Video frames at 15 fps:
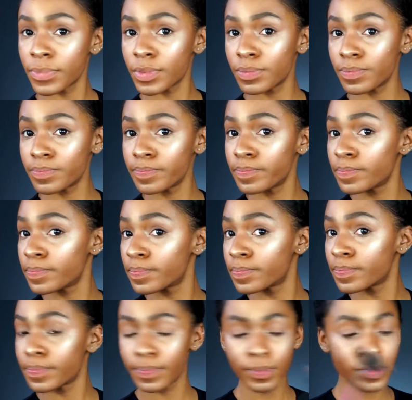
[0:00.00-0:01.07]

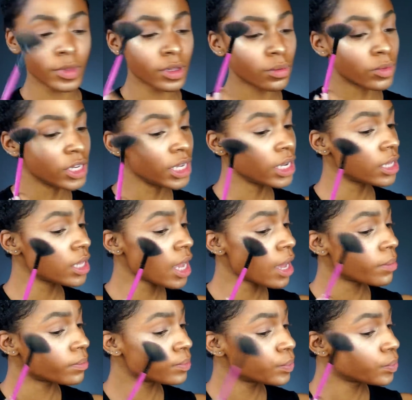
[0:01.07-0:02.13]
We needed
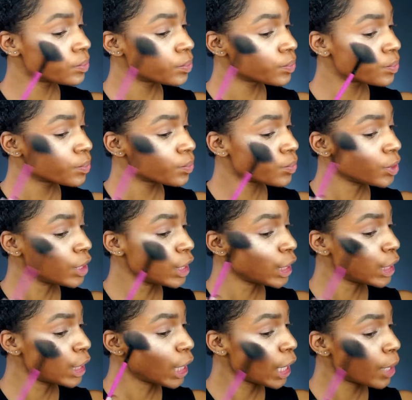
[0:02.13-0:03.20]
that. We
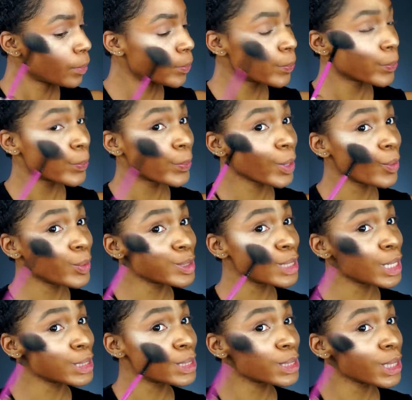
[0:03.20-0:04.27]
needed that. It was
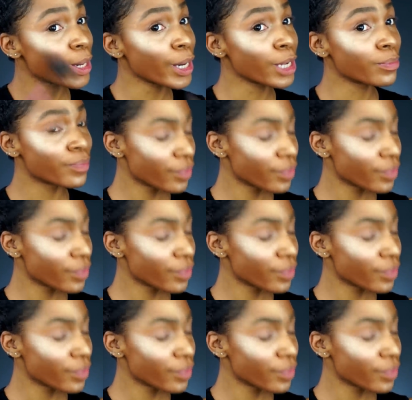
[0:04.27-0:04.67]
necessary.